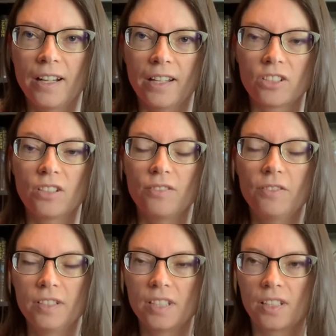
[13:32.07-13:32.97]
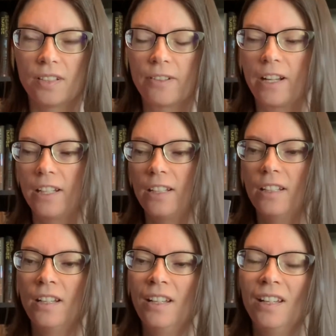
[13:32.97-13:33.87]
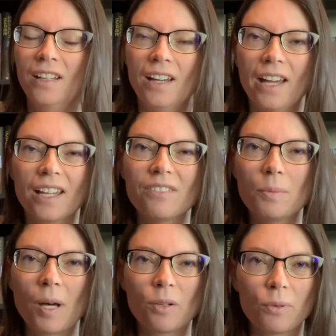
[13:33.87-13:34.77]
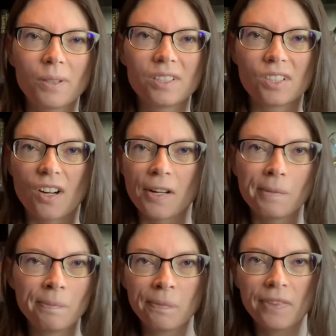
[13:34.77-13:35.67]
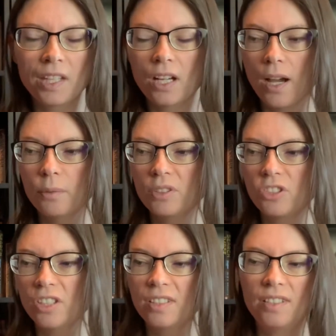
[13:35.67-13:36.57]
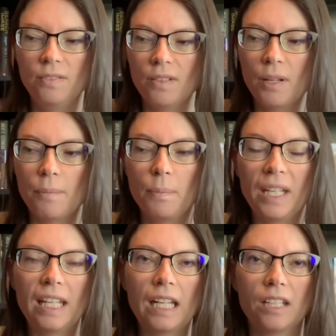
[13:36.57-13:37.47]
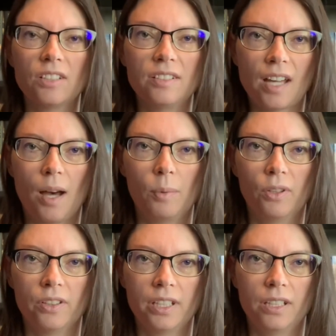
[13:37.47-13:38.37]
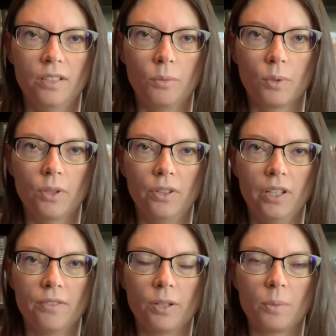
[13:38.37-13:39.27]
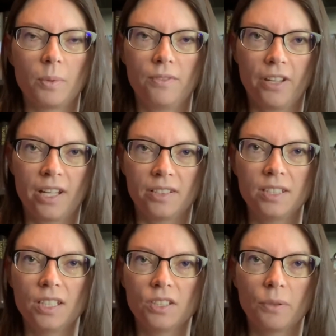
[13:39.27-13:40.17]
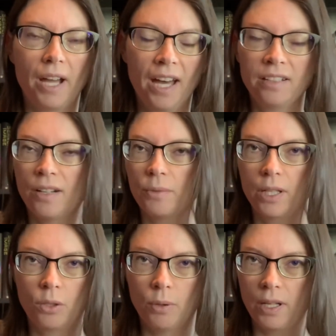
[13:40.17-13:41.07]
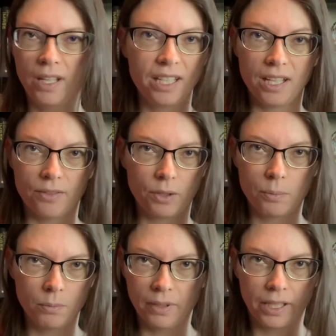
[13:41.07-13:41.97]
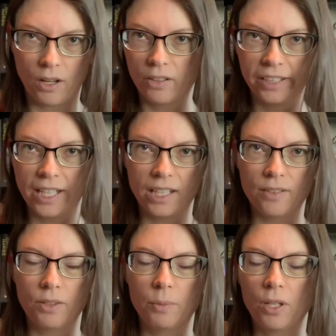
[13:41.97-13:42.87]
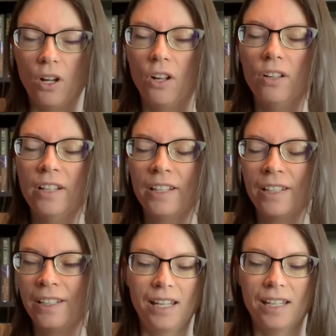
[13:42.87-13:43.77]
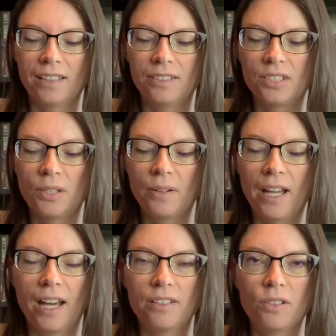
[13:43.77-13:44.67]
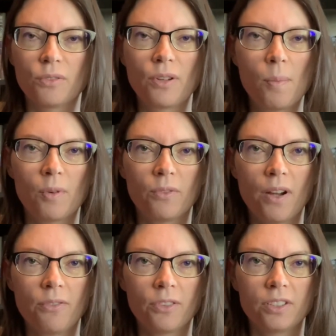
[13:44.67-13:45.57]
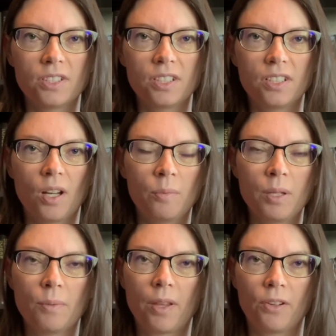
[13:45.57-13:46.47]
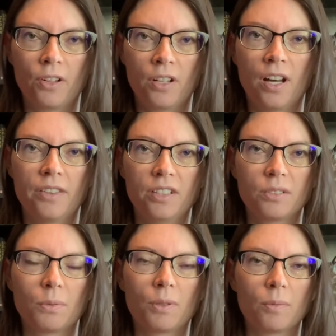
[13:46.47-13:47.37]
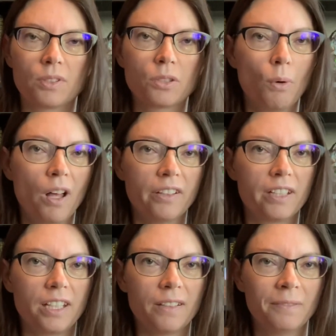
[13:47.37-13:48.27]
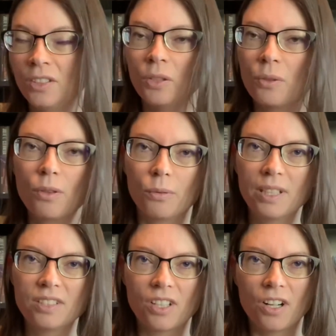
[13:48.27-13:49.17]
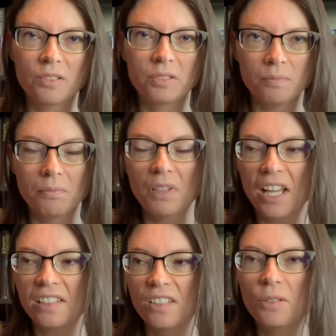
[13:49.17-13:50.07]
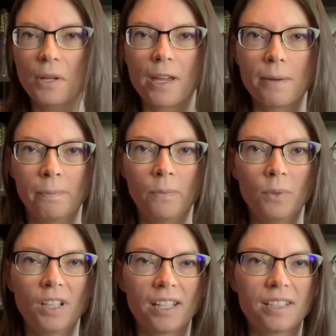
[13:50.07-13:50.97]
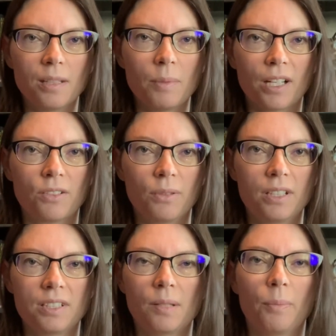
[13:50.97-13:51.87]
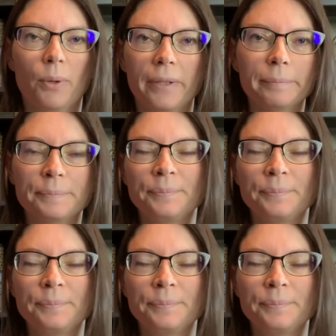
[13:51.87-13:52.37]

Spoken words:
I actually physically read it. I gave it about a 3-star. Yeah, I was just beginning to dabble in the world of urban fantasy, so I had not read quite any of them, like hardly any of them at all. And so I had no frame of reference to tell me whether or not this one was quality. So 3 stars, liked it okay, would like to get back to it at some point.